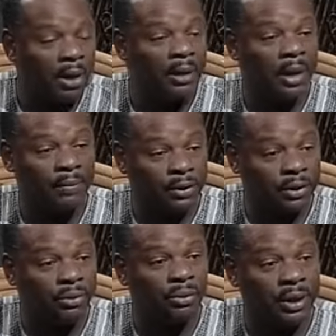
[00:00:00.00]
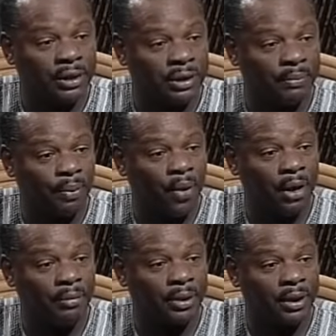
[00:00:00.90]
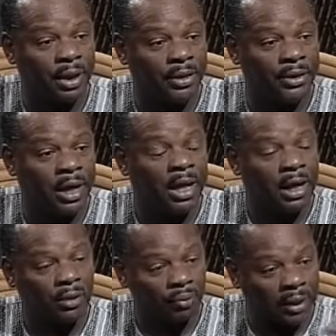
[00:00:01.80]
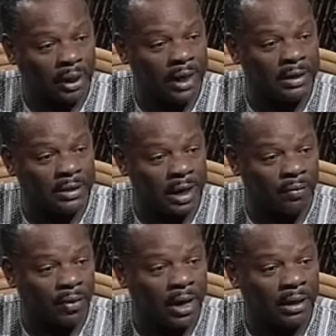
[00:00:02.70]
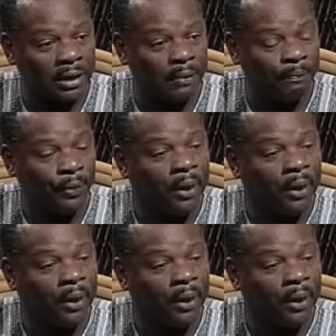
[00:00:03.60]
Number two, it's important because it relates directly